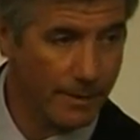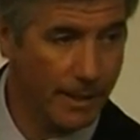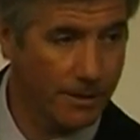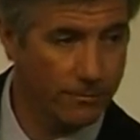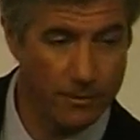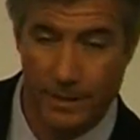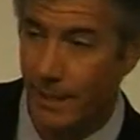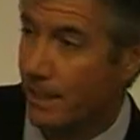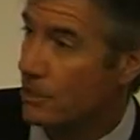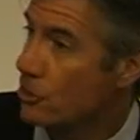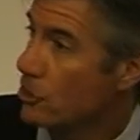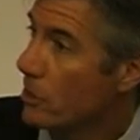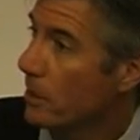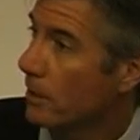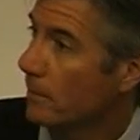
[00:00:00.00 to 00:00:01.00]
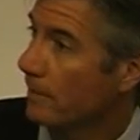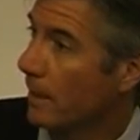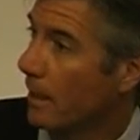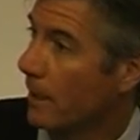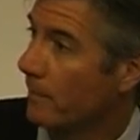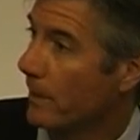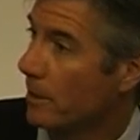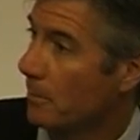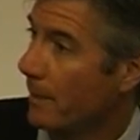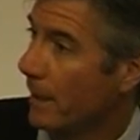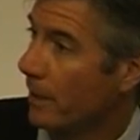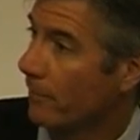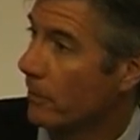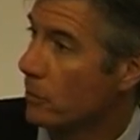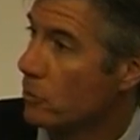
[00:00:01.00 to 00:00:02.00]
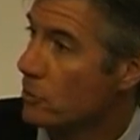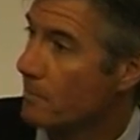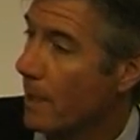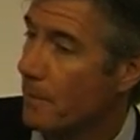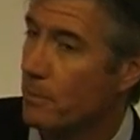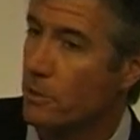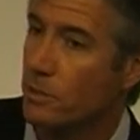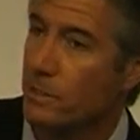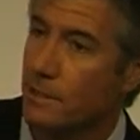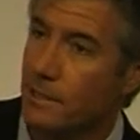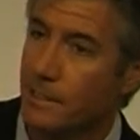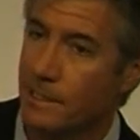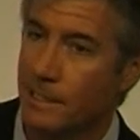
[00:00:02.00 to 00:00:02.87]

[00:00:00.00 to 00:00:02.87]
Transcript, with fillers: And for the next year, um, they debated the newspapers,